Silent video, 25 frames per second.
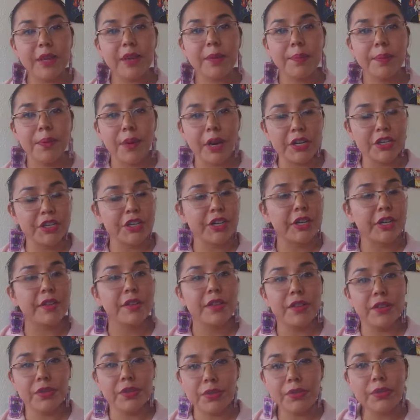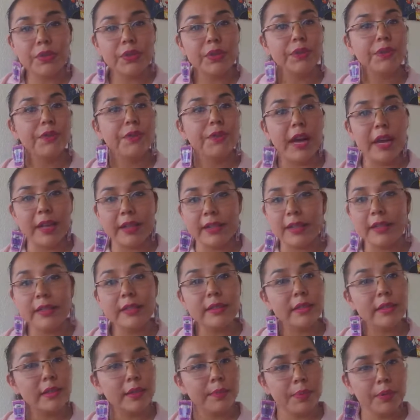oppression and the use of
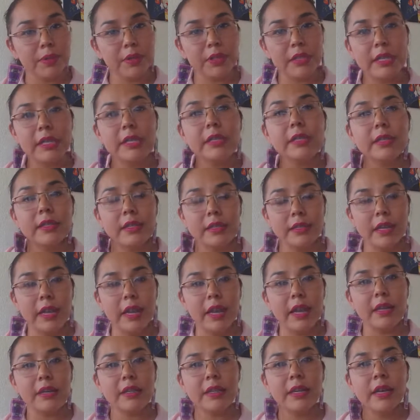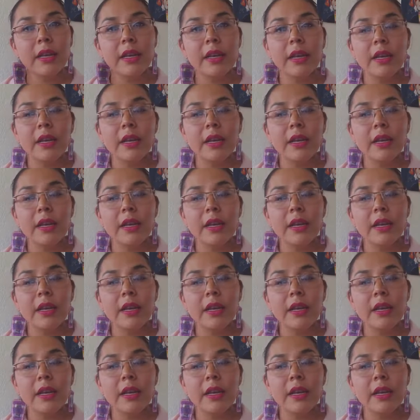violence in the police state